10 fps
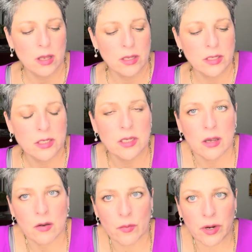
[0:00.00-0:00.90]

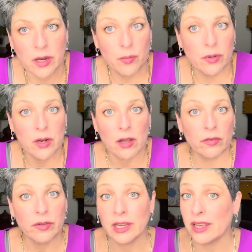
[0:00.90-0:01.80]
So we're gonna put it all
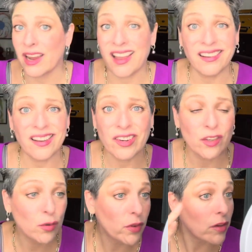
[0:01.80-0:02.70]
over the lid. I never
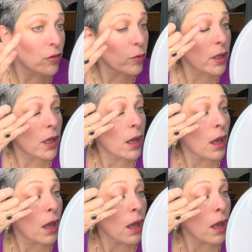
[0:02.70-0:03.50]
do this, really.